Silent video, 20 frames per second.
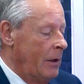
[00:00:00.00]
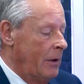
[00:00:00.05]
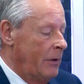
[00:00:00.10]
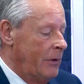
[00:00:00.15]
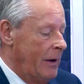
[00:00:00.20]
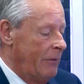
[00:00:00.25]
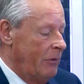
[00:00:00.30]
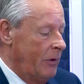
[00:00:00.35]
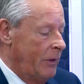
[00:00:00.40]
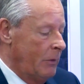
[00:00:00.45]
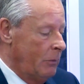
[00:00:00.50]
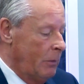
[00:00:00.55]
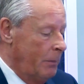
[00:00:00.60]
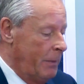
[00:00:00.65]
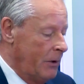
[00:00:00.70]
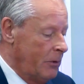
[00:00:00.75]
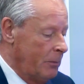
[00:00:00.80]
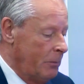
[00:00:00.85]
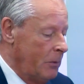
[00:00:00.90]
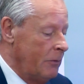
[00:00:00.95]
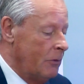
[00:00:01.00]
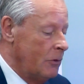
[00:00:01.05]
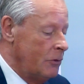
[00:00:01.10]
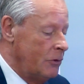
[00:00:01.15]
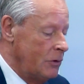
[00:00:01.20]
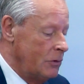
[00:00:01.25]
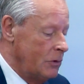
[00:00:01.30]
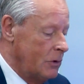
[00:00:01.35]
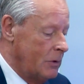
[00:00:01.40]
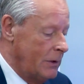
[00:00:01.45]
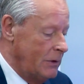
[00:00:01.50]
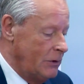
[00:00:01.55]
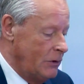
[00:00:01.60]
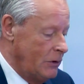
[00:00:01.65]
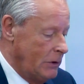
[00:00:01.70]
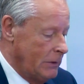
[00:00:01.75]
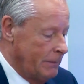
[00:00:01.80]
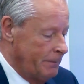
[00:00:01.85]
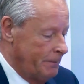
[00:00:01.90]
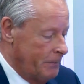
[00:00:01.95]
Dev, I think we'd better move on to your
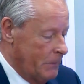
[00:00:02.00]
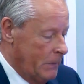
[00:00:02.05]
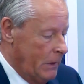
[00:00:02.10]
question.